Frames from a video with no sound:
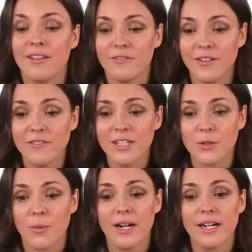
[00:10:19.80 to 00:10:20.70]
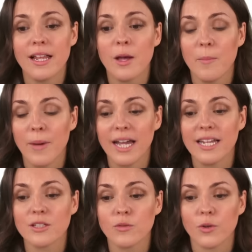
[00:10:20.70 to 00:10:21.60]
50 squared
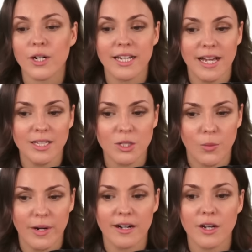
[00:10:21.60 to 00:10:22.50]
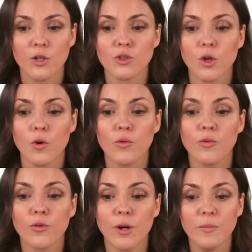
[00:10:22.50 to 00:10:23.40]
minus 49 squared. So
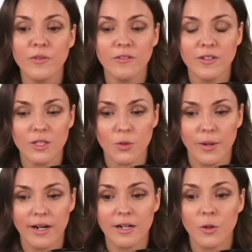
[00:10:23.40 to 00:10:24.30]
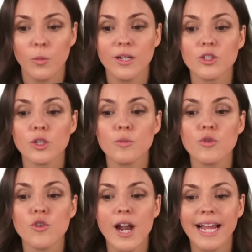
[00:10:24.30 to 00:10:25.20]
from 50 squared, we
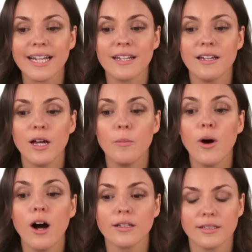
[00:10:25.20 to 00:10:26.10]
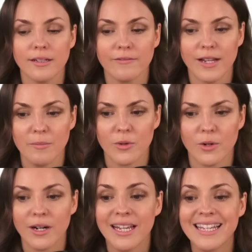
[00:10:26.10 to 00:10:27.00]
subtract a positive
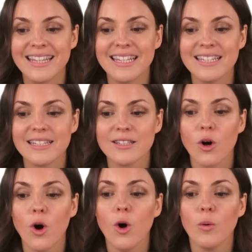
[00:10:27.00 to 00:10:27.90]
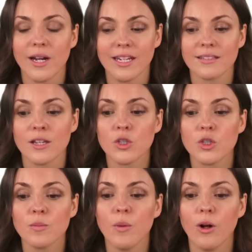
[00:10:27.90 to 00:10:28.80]
number. This is always
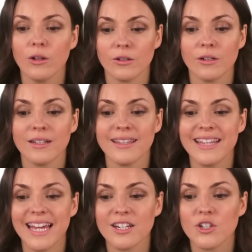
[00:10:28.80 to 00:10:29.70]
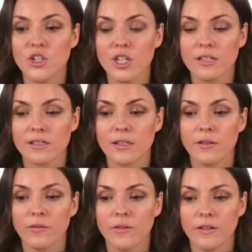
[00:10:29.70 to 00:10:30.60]
smaller than just
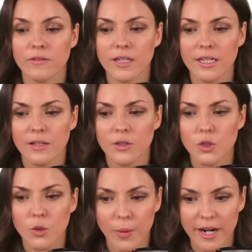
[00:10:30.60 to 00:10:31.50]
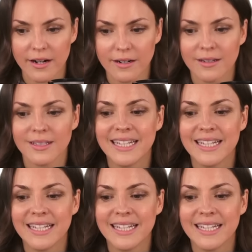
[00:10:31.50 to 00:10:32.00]
50 squared.